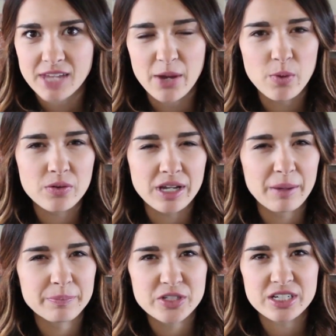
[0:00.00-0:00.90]
I woke
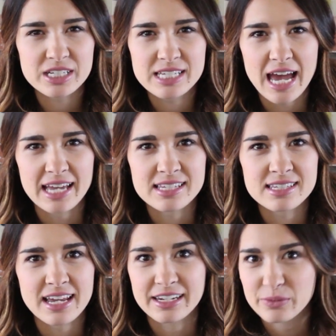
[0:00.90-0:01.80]
up, took a test,
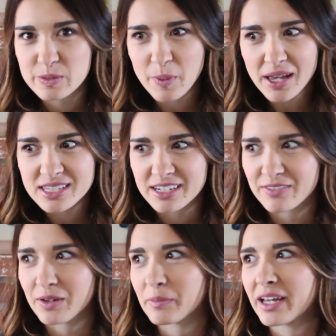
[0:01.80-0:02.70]
and it was positive,
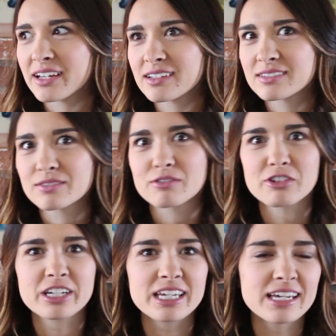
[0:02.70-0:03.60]
and I'm like
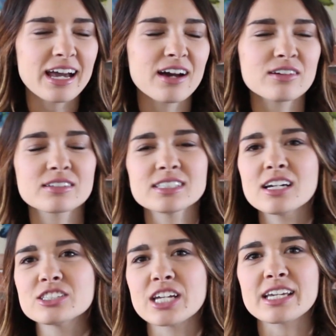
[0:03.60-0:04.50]
freaking out.
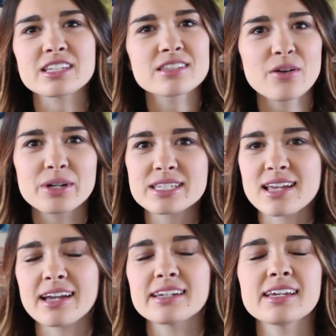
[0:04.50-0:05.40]
Tell Jake, he's so
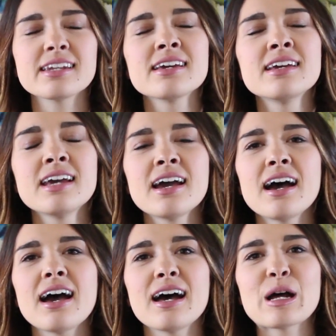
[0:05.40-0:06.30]
excited.
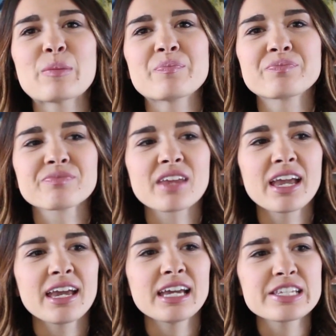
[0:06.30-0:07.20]

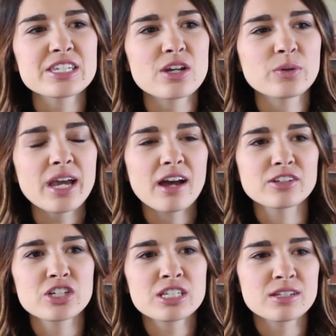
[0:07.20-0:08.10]
And so yeah,
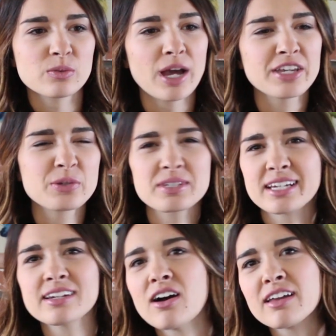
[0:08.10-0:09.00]
I used
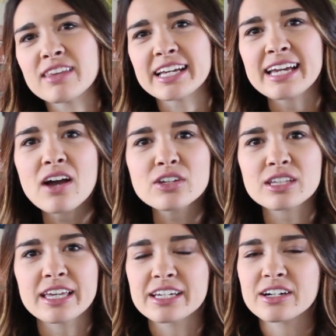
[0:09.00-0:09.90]
like an online
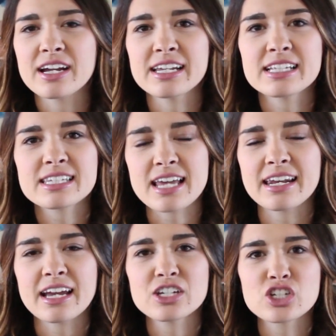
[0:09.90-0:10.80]
calculator, and it said
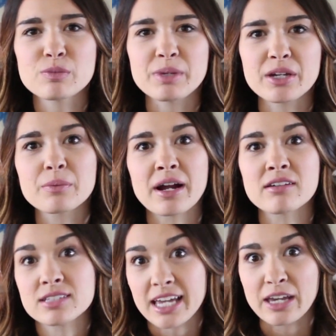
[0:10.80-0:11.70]
I should be
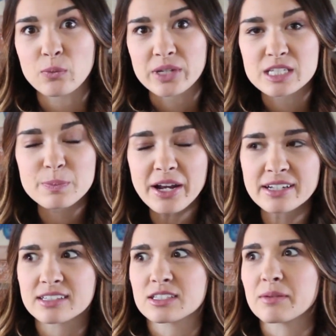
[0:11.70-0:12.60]
around 8 weeks pregnant.